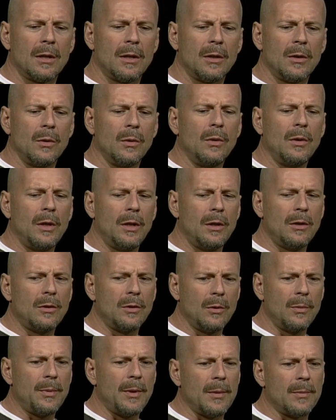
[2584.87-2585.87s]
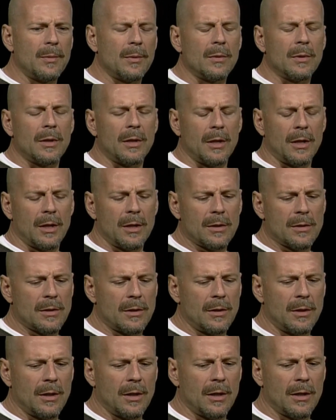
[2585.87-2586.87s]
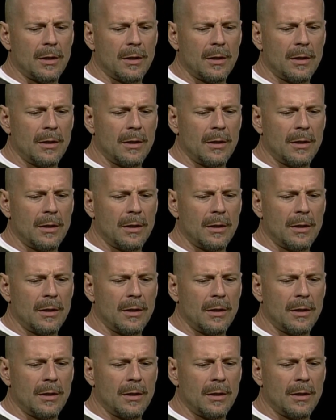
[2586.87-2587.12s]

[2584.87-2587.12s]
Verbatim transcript: who need two people in the house and not,